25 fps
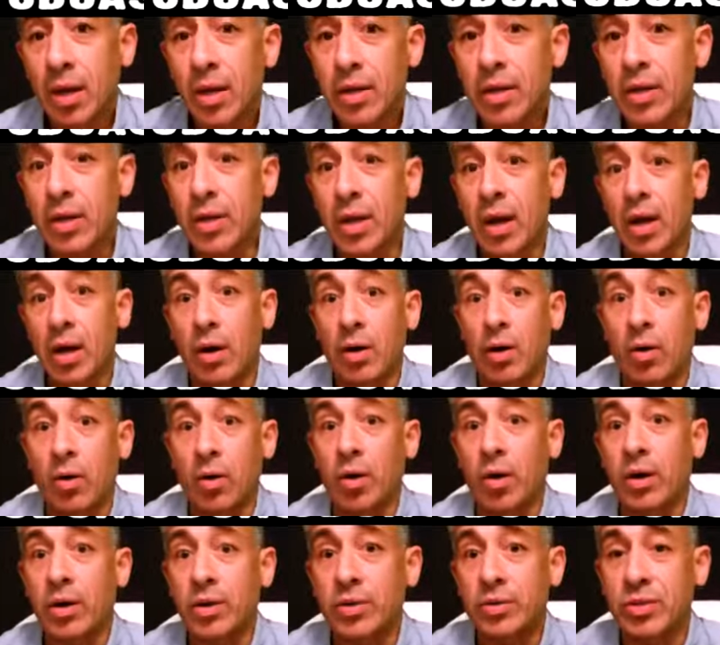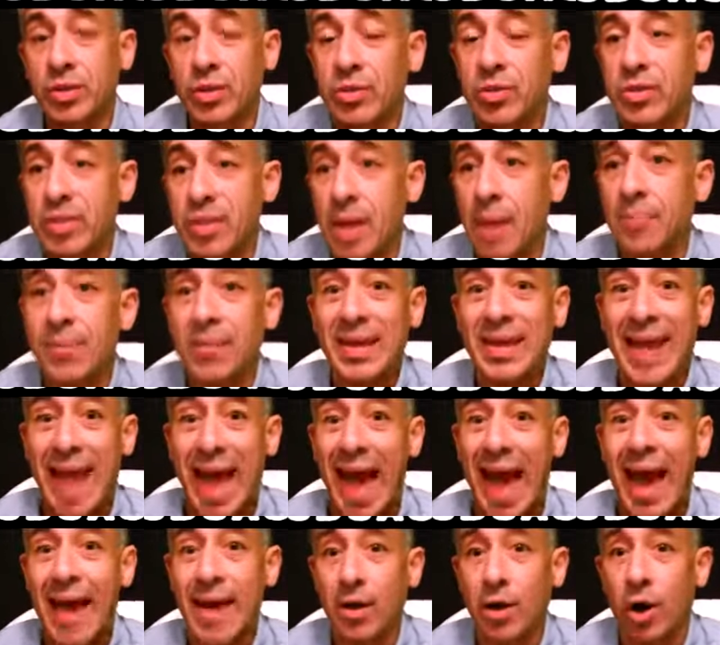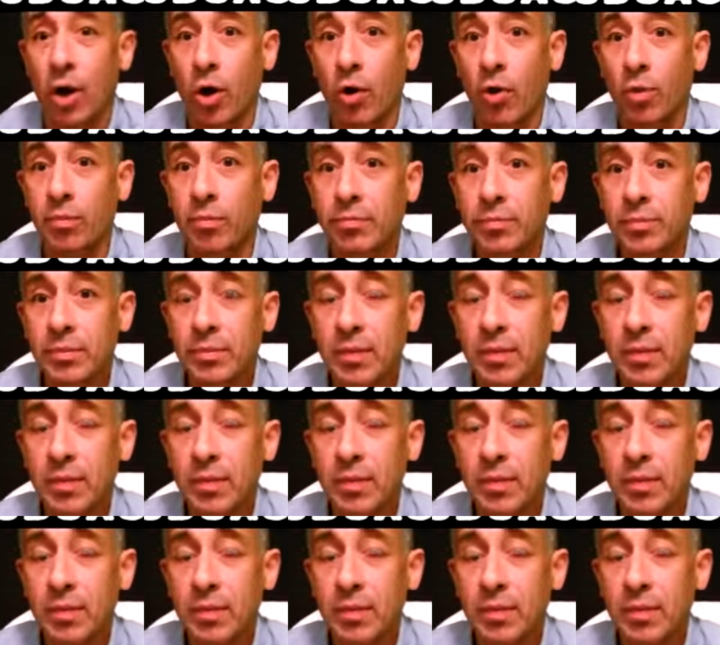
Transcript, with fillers: you know, or do something at home